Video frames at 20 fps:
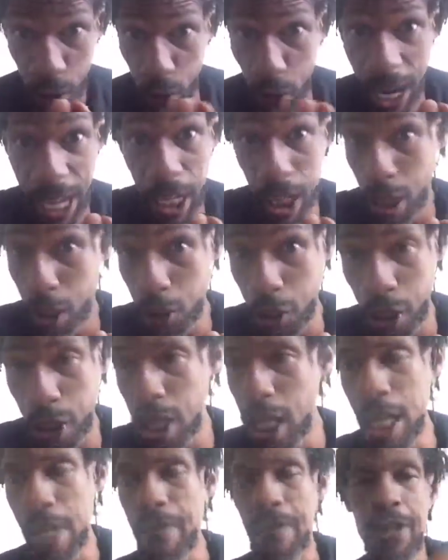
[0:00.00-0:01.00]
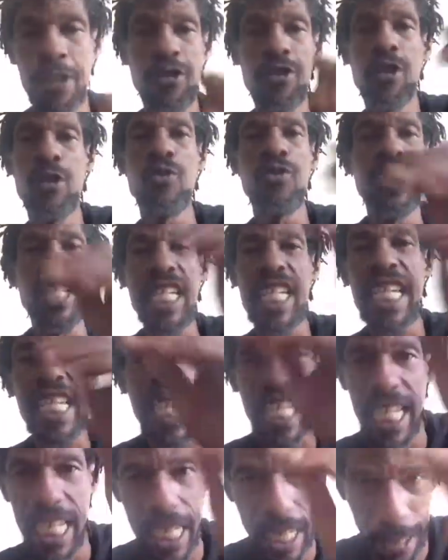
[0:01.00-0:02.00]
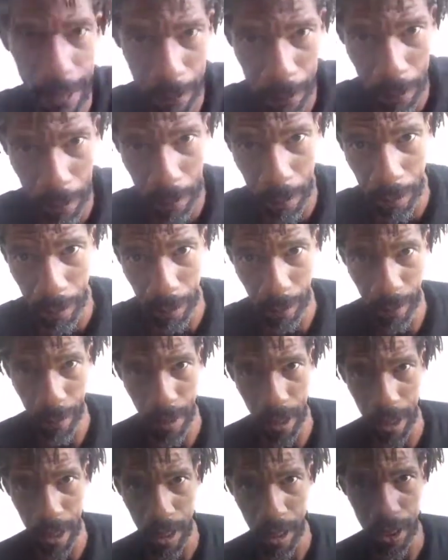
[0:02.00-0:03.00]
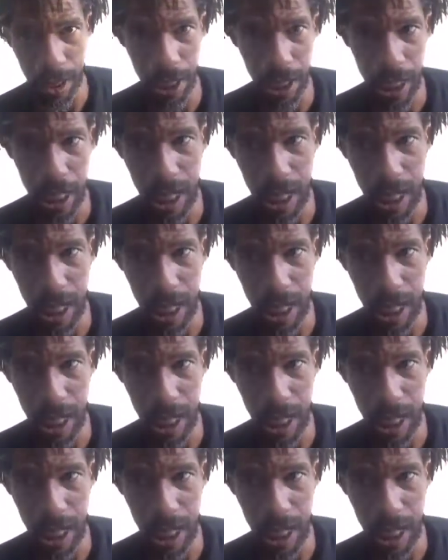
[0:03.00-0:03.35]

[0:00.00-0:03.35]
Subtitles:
culture, there's no need to